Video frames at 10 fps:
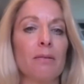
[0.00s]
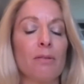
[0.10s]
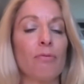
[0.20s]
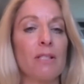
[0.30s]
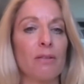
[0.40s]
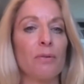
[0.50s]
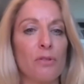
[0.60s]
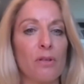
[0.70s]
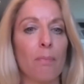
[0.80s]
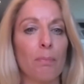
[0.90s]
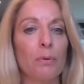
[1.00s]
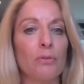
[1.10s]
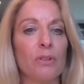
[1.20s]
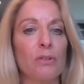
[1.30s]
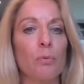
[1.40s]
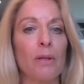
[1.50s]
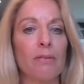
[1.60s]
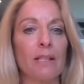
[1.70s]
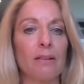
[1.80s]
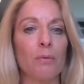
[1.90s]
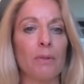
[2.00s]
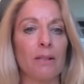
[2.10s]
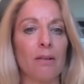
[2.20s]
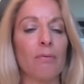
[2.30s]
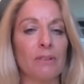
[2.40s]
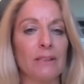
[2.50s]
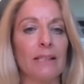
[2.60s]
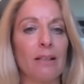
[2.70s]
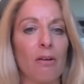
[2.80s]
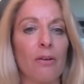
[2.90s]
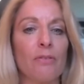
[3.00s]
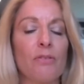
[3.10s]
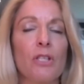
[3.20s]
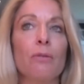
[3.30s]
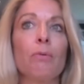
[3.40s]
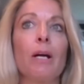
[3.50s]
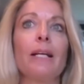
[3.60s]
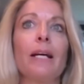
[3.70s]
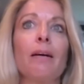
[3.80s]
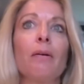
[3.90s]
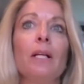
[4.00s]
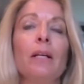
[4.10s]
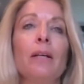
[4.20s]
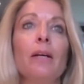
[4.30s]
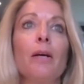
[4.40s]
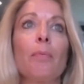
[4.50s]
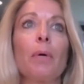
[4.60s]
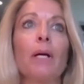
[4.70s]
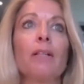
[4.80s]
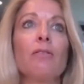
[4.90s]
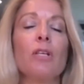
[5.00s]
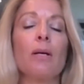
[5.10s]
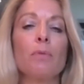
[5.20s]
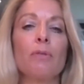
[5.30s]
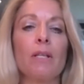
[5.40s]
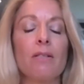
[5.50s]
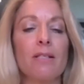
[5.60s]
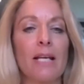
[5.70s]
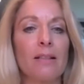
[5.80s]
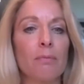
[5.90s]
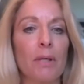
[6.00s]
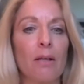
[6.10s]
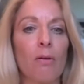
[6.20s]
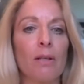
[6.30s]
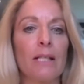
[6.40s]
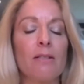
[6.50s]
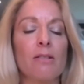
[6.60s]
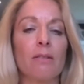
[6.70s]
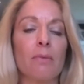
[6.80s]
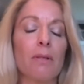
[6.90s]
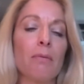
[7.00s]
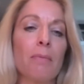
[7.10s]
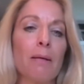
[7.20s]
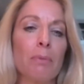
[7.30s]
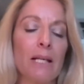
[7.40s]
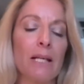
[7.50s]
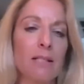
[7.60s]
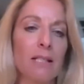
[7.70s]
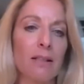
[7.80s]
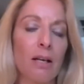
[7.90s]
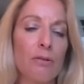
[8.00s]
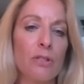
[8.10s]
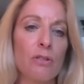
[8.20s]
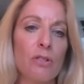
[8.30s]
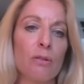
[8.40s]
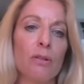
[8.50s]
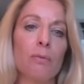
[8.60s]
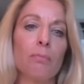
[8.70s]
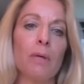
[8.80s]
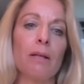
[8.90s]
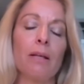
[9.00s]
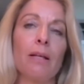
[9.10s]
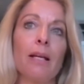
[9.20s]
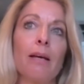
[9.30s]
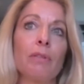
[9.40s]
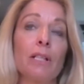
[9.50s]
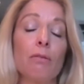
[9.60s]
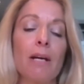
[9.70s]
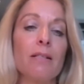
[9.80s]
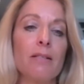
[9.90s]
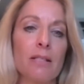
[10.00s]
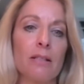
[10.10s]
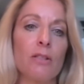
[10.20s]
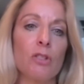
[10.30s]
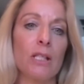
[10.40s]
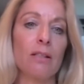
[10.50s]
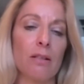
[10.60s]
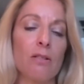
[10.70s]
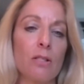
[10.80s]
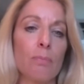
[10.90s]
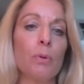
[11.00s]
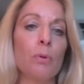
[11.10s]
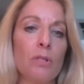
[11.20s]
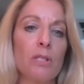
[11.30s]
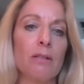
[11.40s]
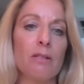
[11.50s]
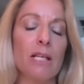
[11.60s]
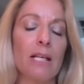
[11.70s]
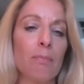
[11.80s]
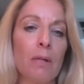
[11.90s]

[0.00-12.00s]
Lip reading: physical samples. That's one thing that we obviously can't do right now. But in terms of understanding my colleagues and maybe getting closer to them and having great synergy and support in the team,